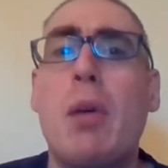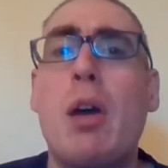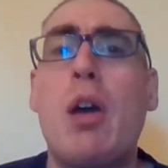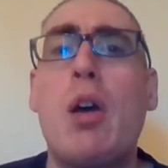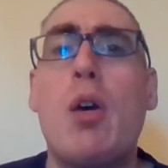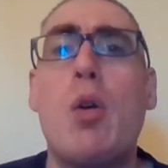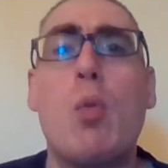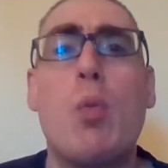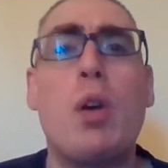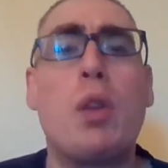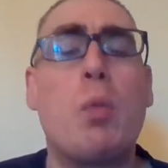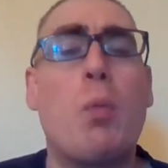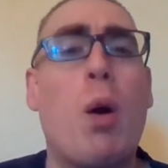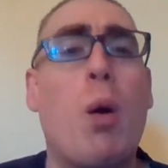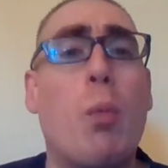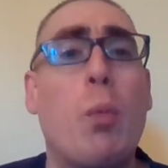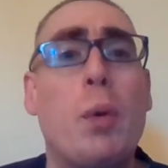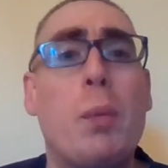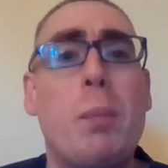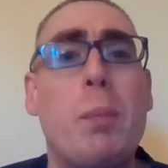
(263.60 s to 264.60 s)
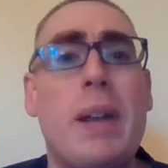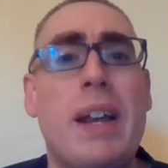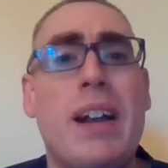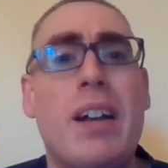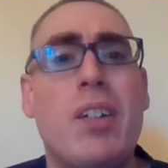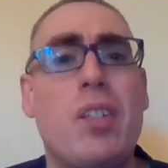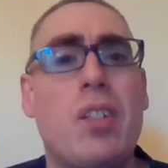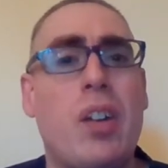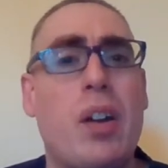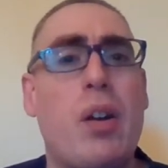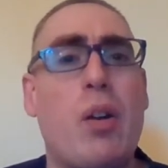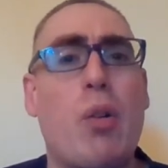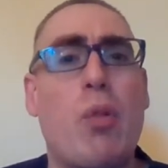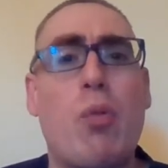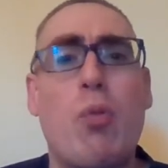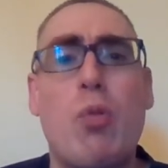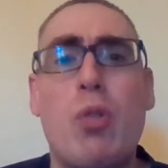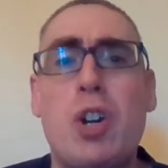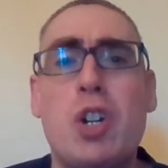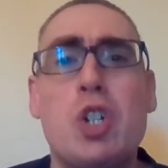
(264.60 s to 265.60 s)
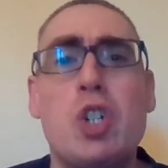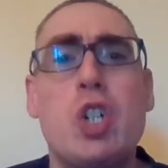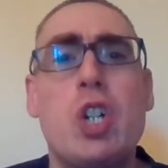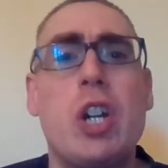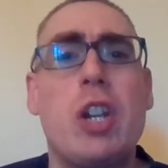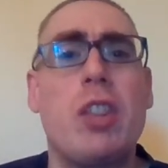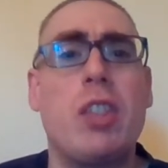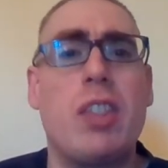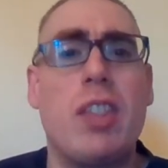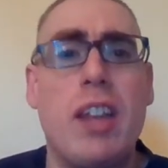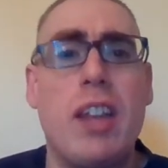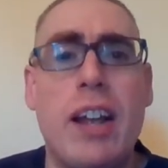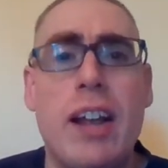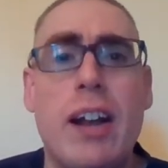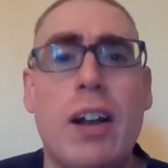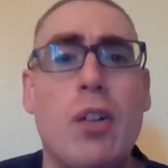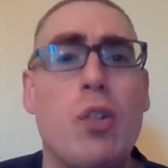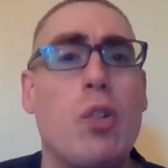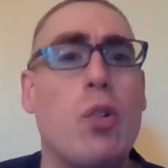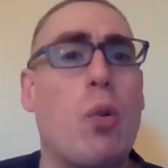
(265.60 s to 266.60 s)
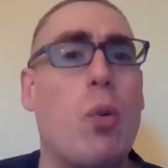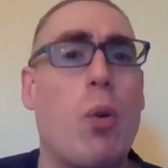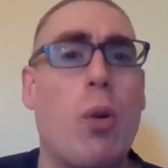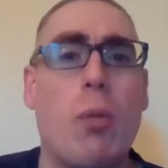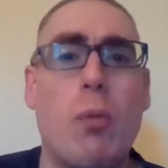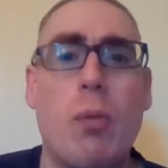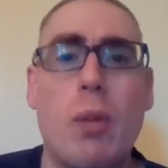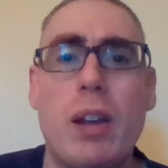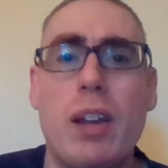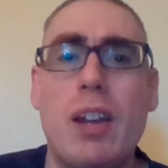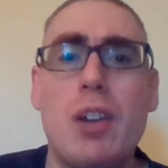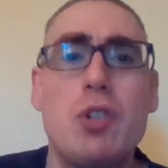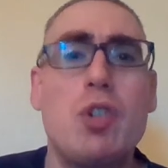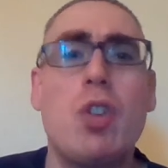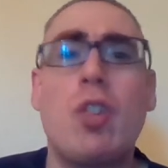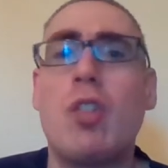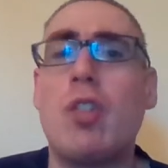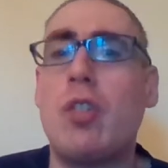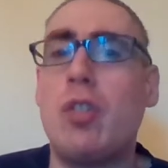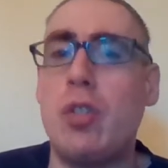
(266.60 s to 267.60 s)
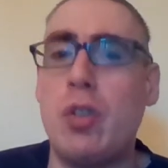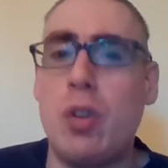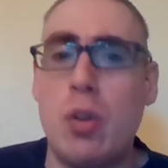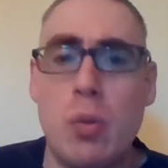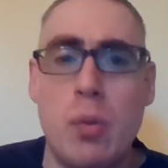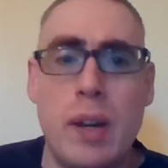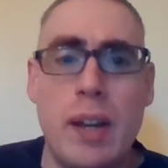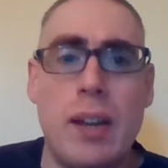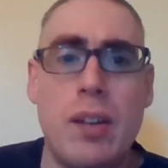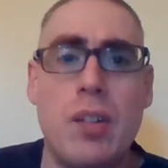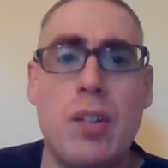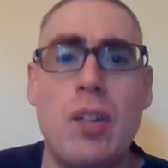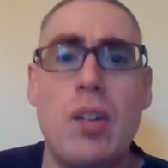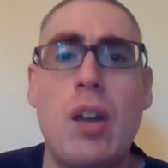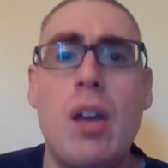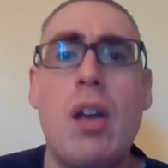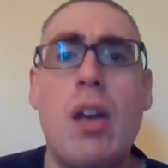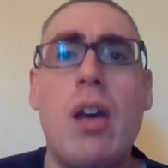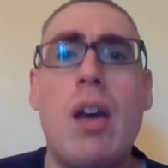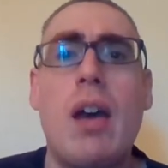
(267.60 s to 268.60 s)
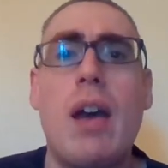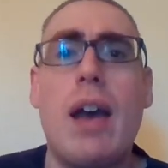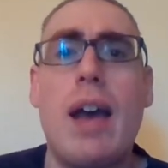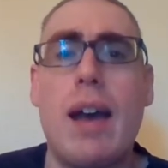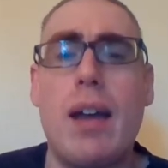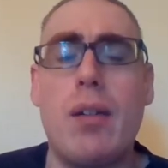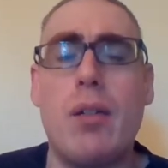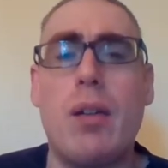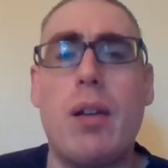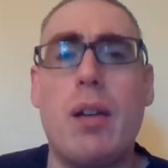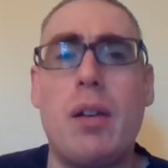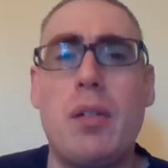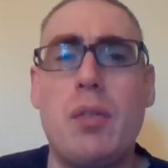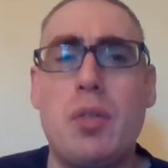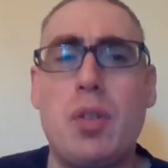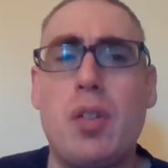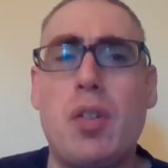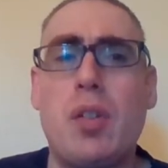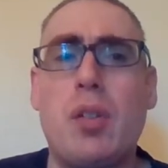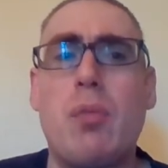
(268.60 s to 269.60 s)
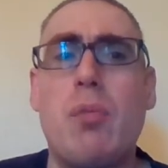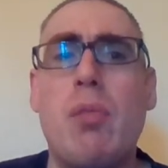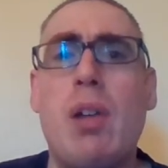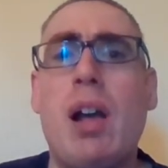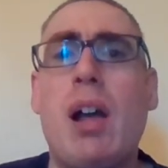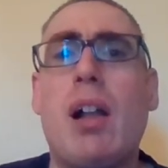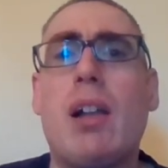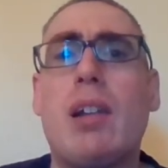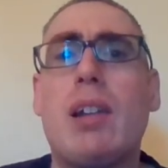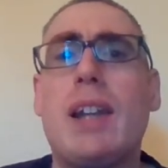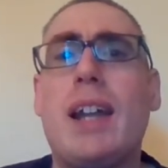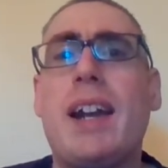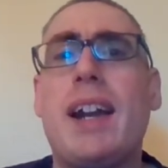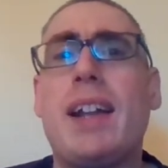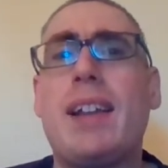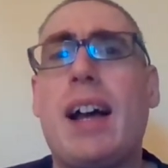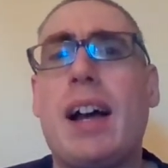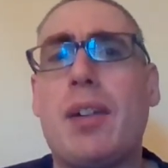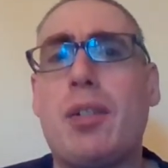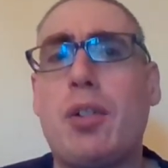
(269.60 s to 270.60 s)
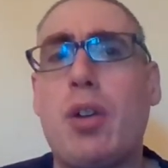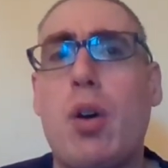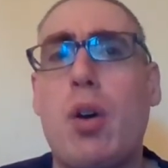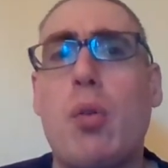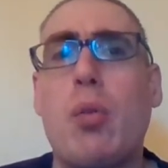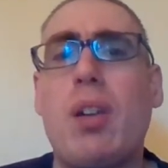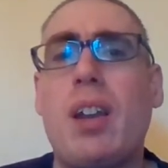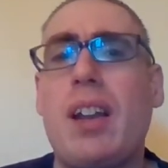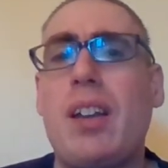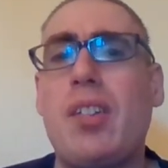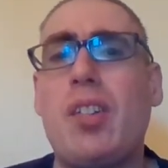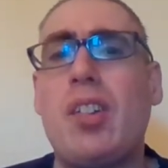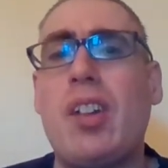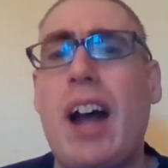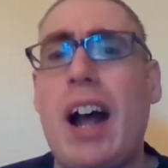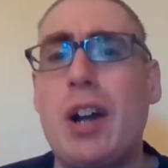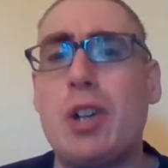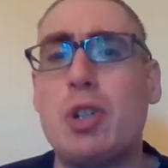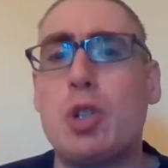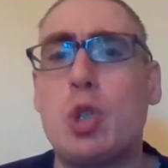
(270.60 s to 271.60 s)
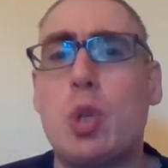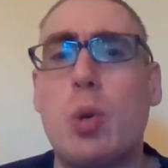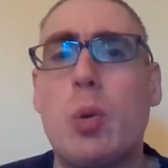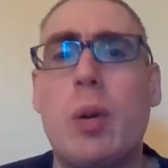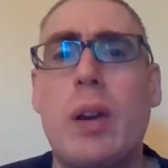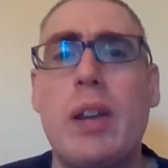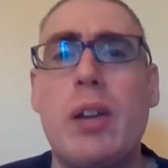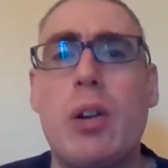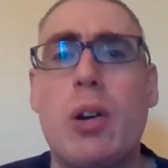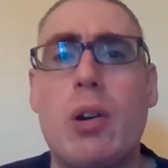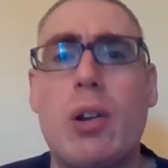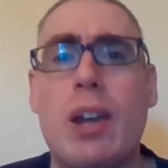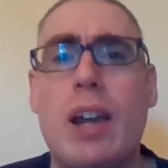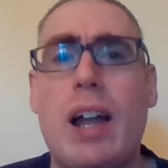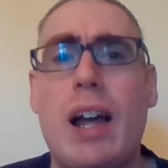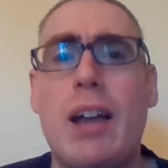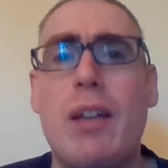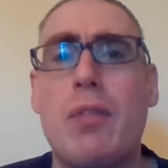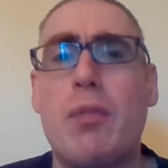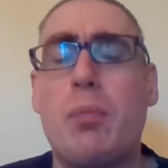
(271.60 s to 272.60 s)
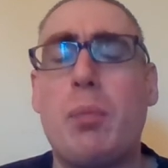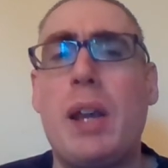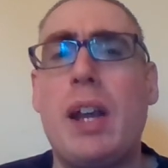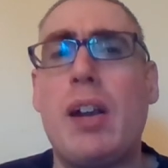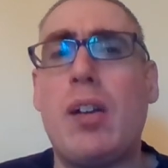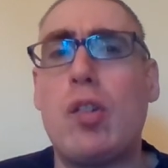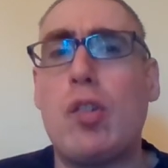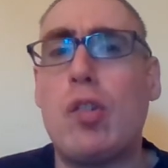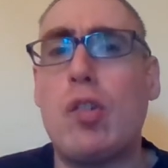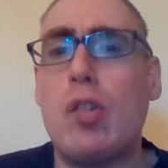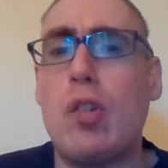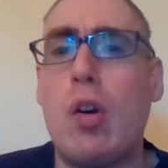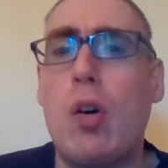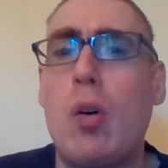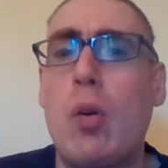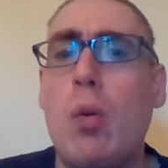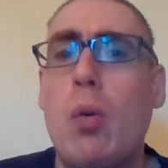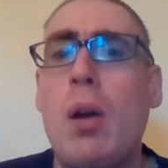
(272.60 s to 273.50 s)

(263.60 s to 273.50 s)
with what would be considered Christian things or religious duties, and, and just letting that totally saturate your life, being so